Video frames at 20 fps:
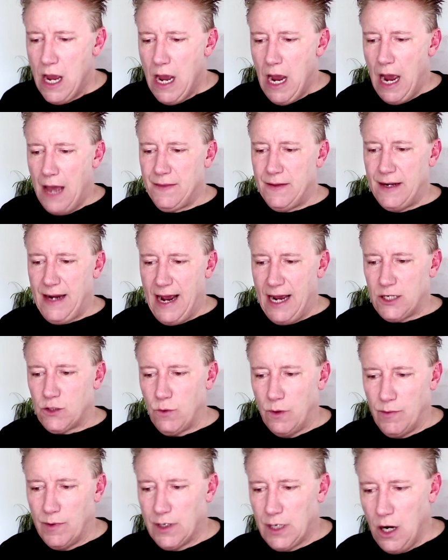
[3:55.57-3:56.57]
And then as
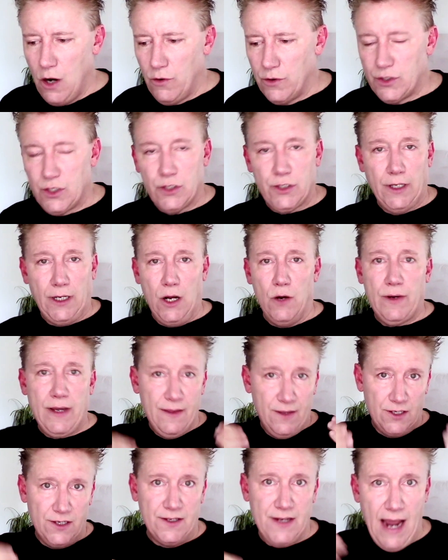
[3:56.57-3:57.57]
we would go, it was just like, okay,
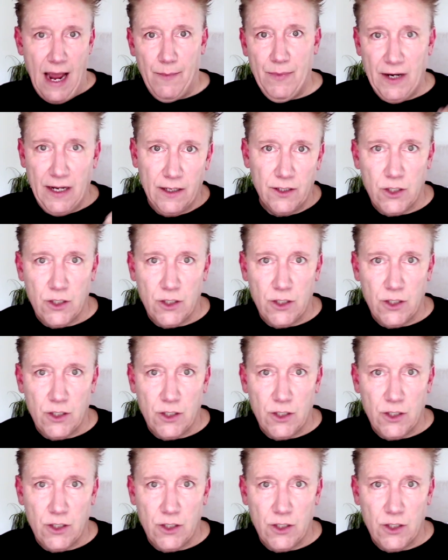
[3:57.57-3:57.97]
this is happening,